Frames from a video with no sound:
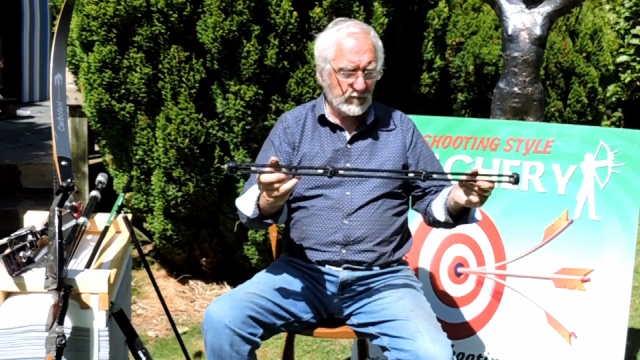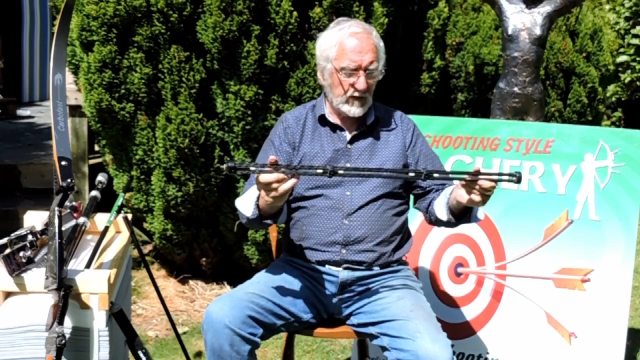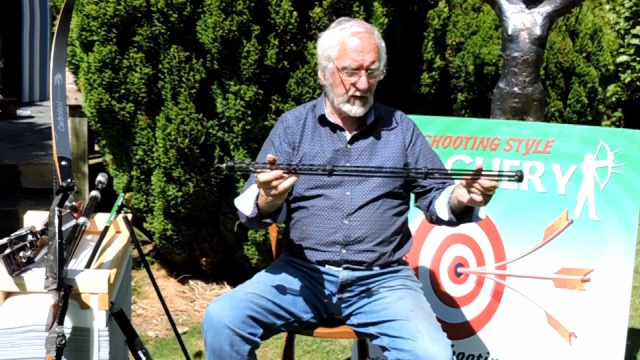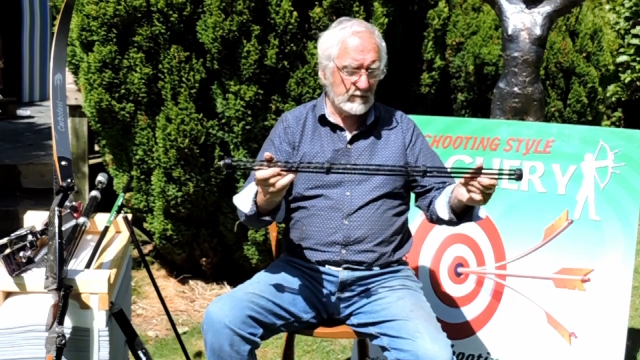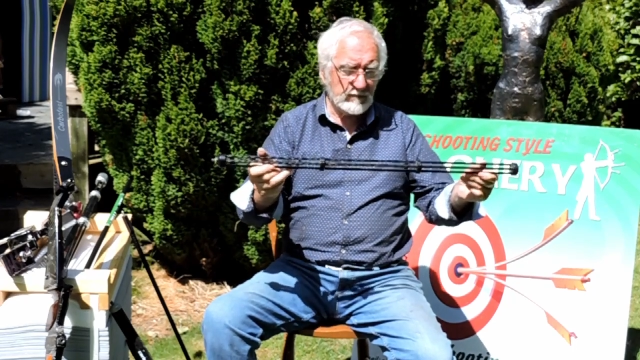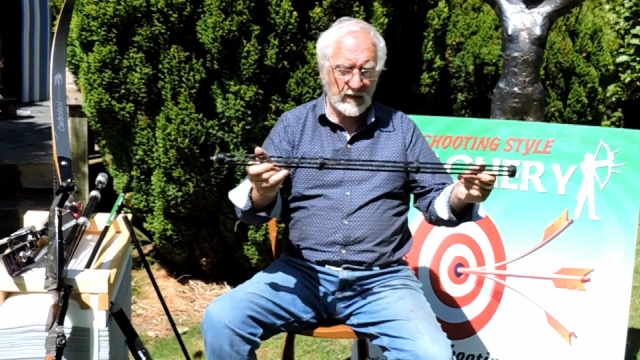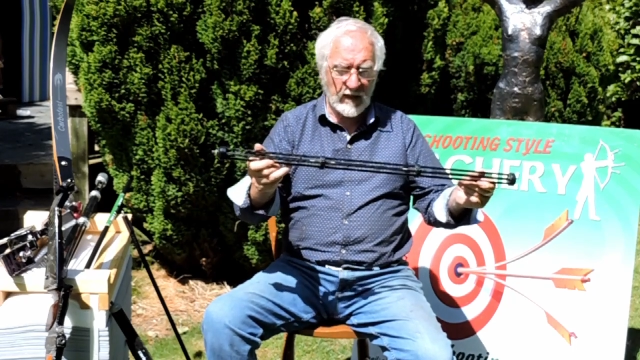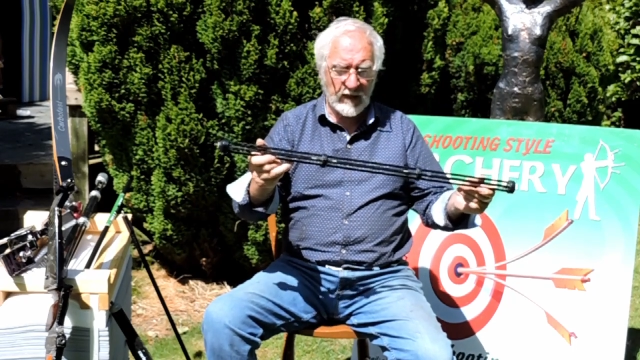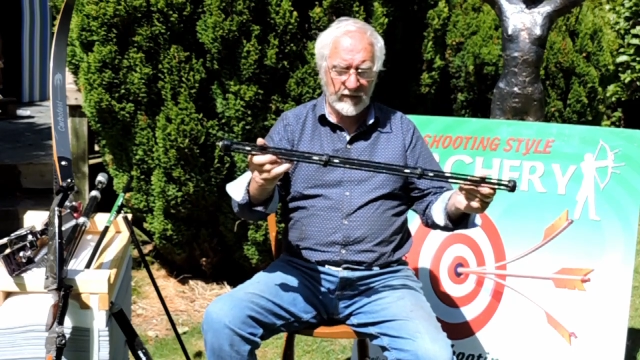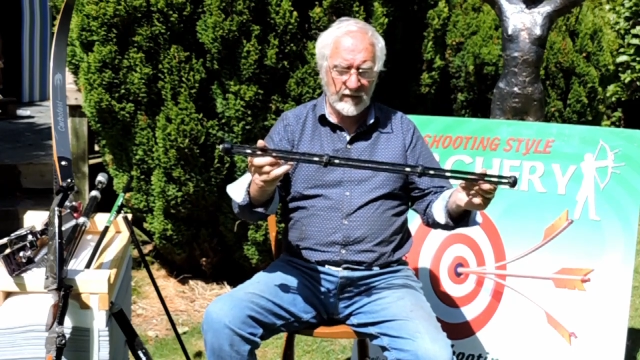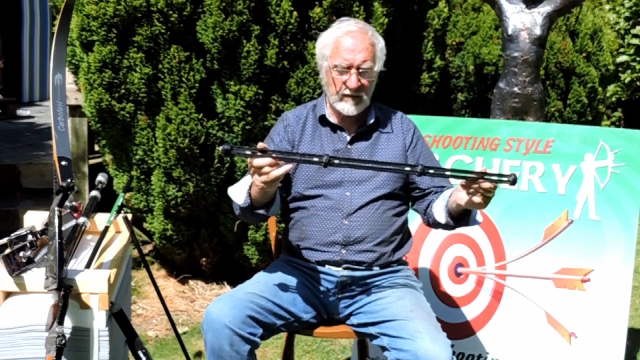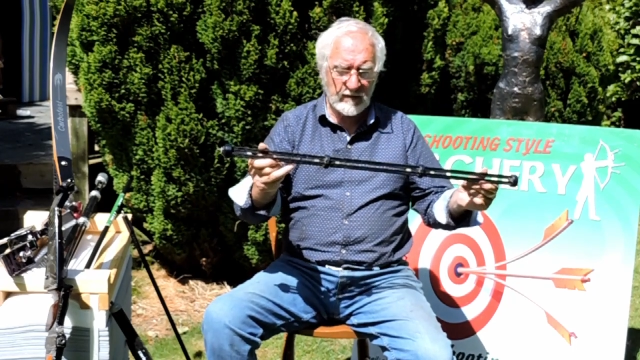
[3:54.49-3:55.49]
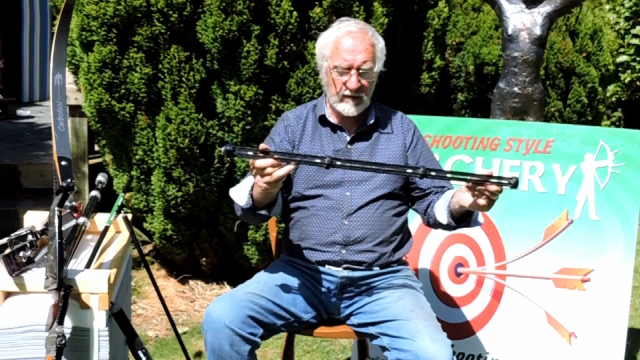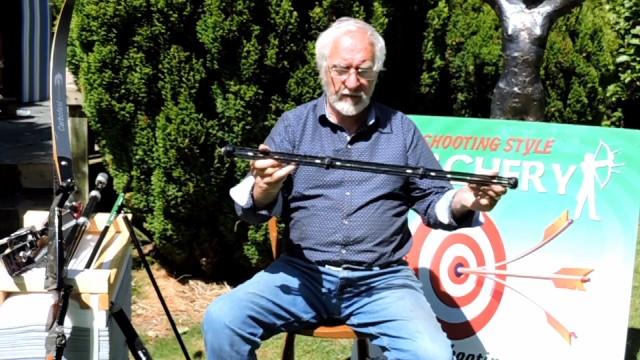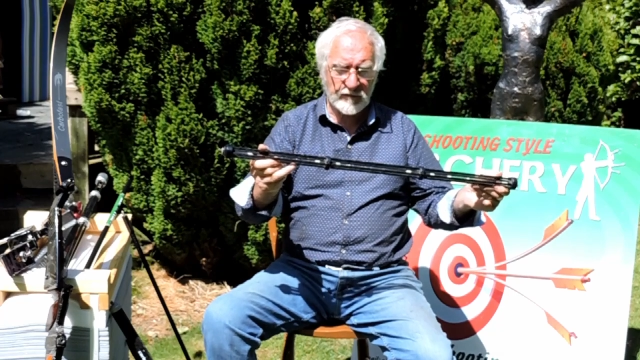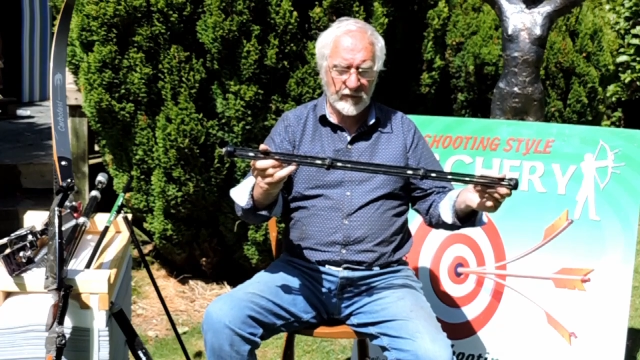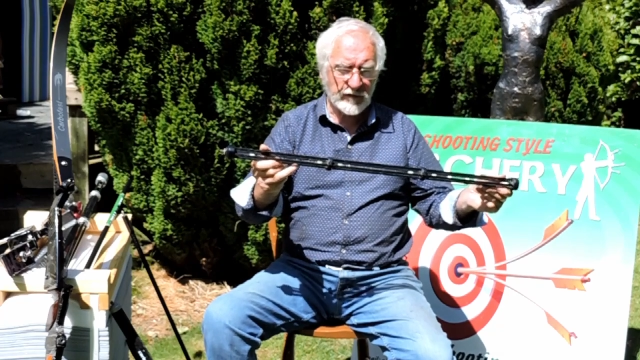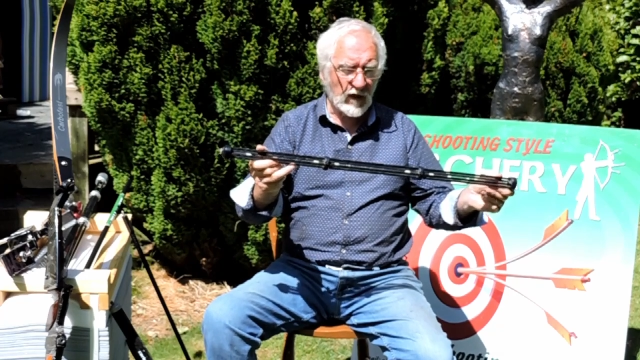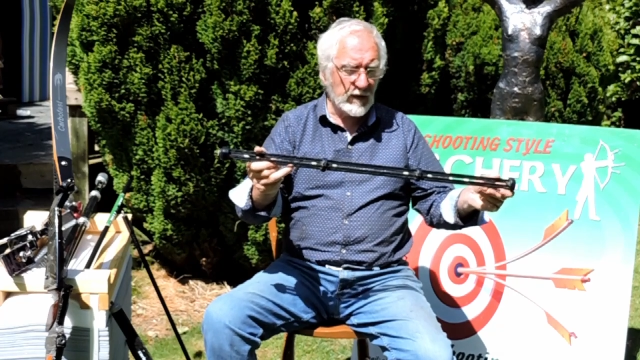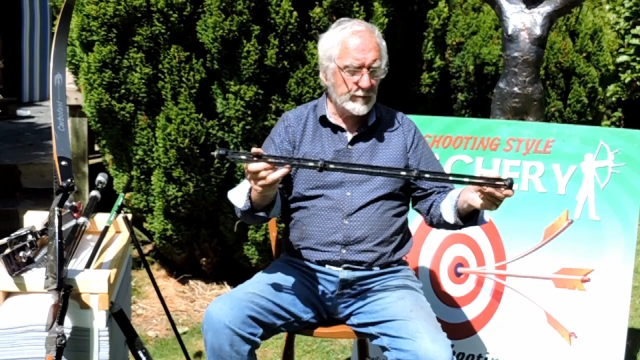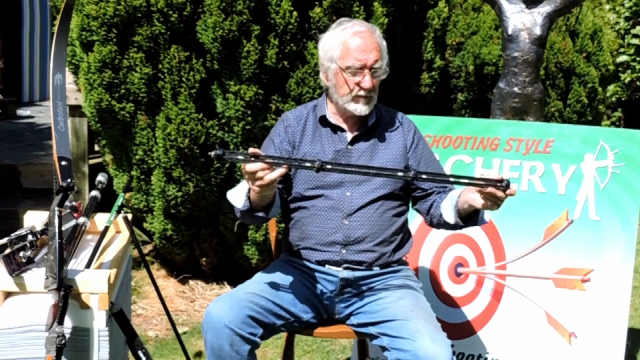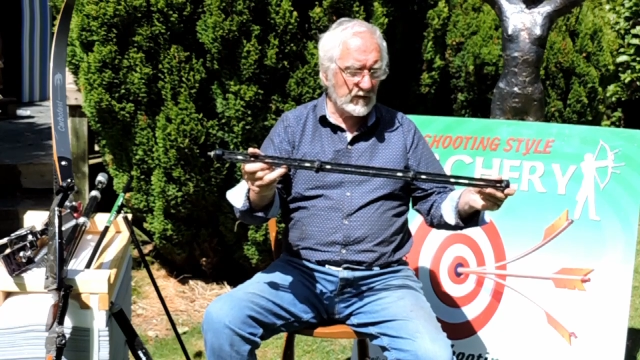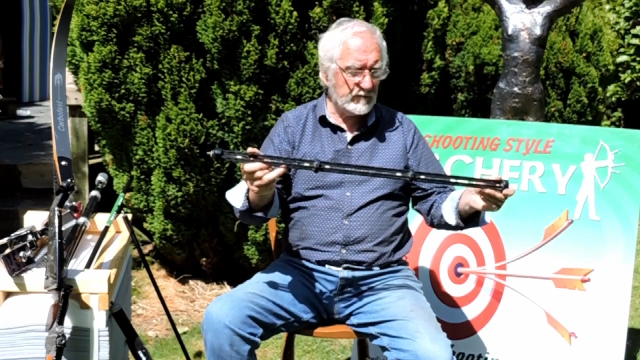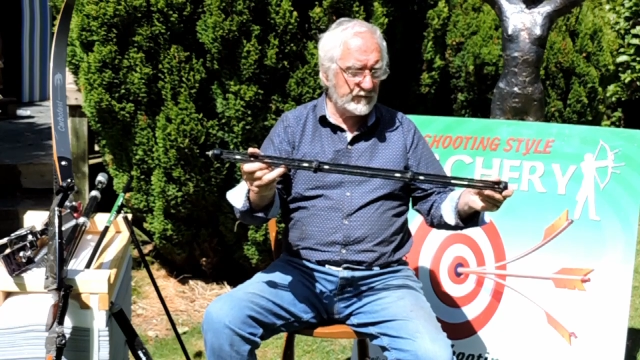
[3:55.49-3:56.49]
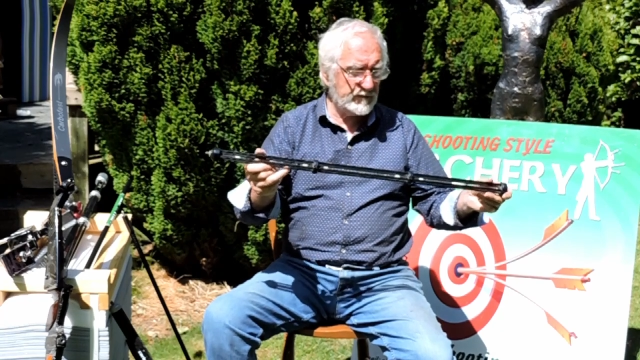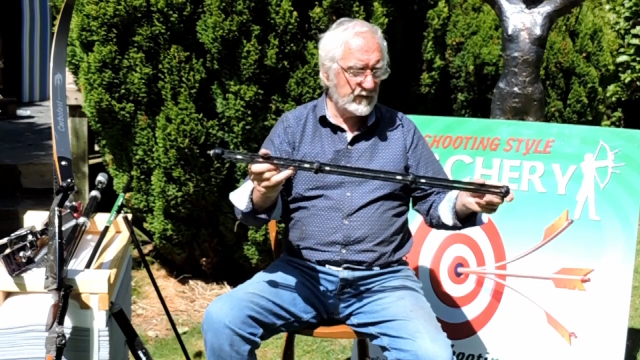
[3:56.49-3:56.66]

where you had different types of